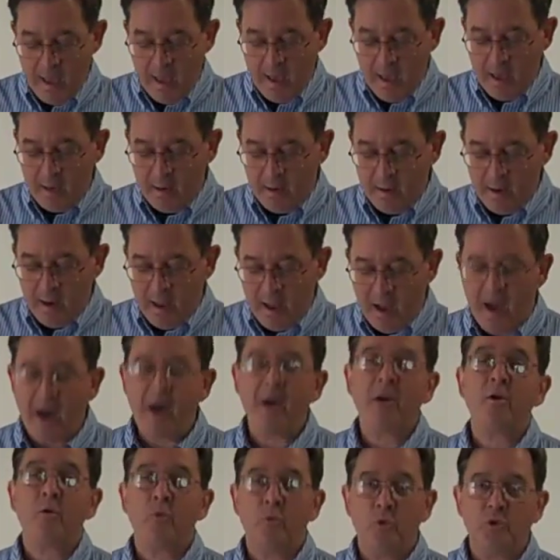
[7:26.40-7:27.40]
and
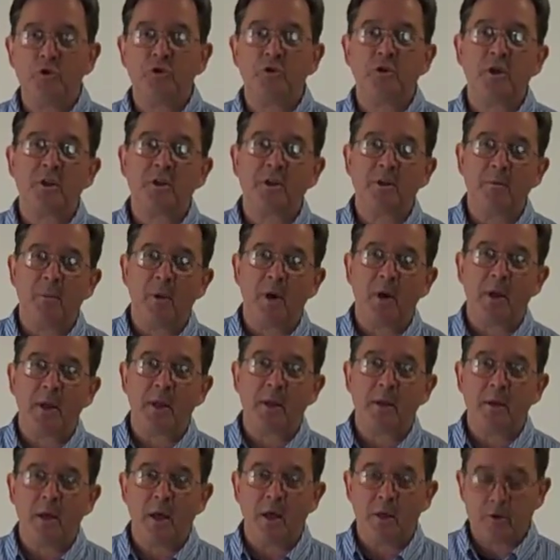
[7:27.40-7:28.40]
how would you get the
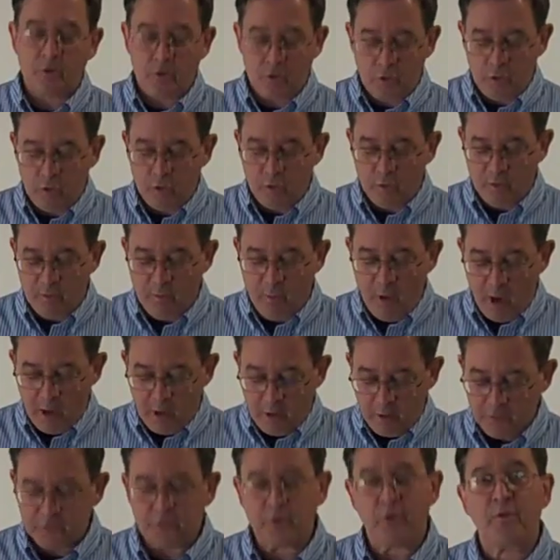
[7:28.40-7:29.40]
money to do the
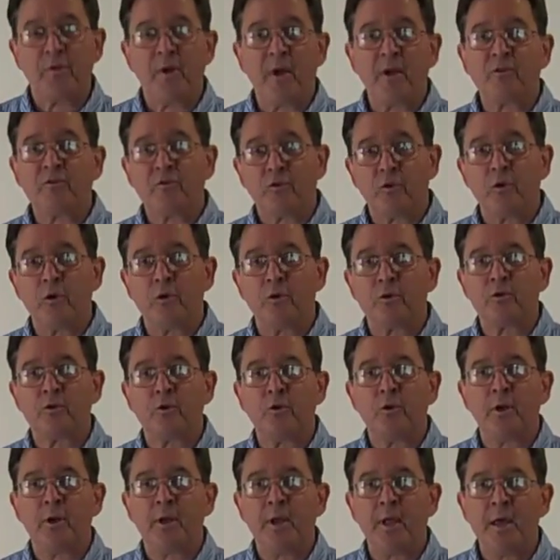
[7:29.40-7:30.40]
remodel. So thanks for
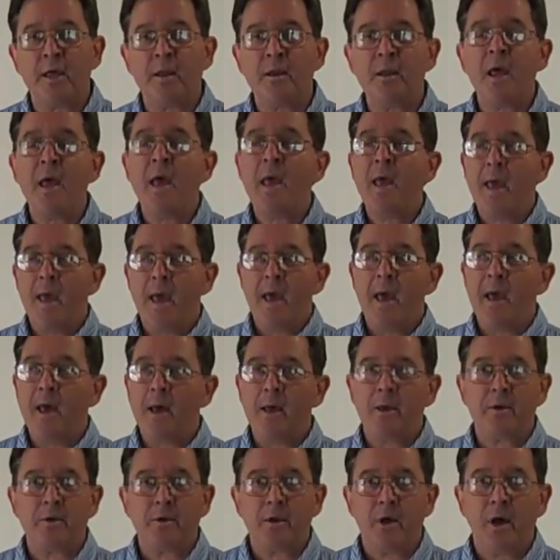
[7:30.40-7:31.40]
tuning in,
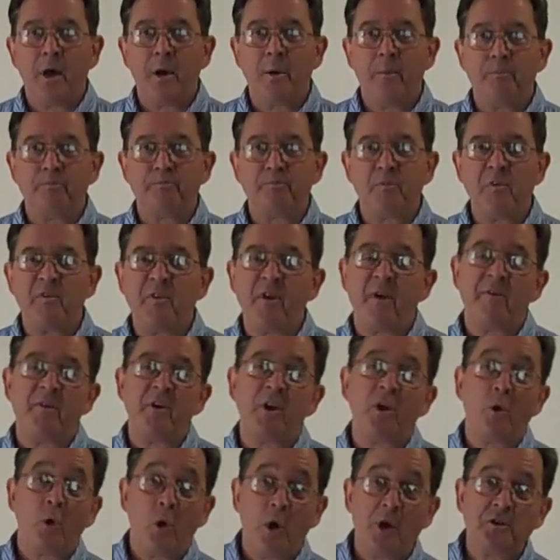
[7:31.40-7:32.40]
and if you have
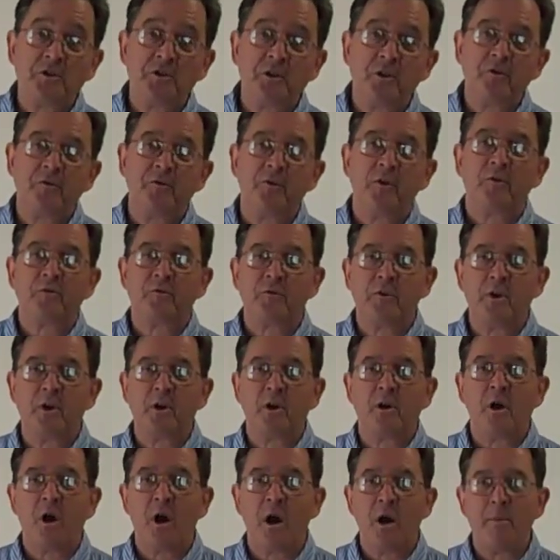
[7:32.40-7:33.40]
any questions, feel free to
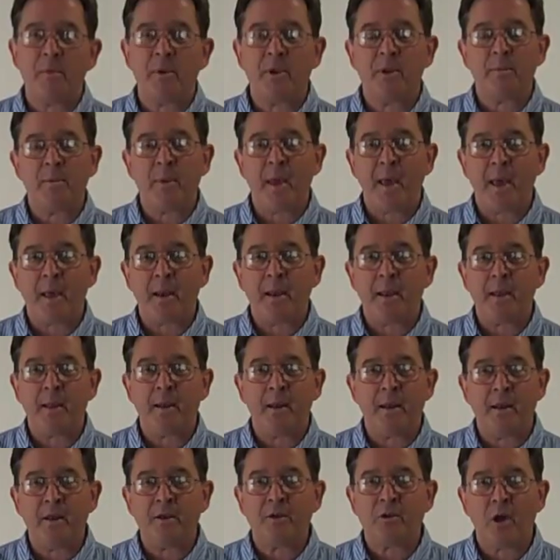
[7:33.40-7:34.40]
call me and Manny at
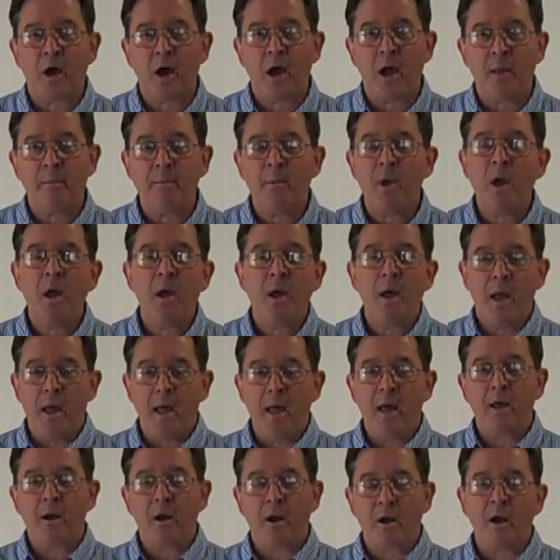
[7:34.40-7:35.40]
any time,
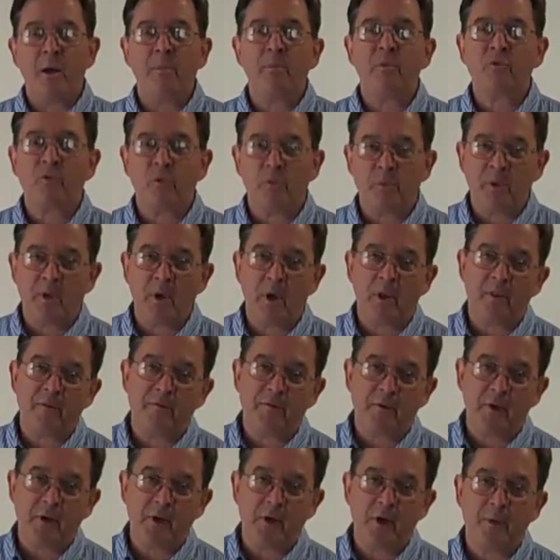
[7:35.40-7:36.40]
and our numbers will be on the
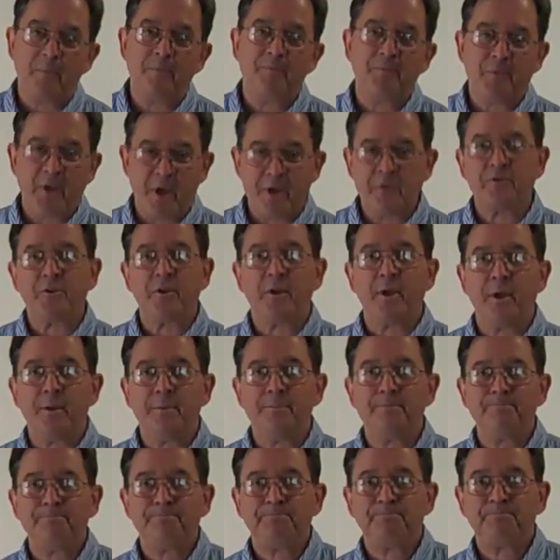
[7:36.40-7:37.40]
video. Thanks again.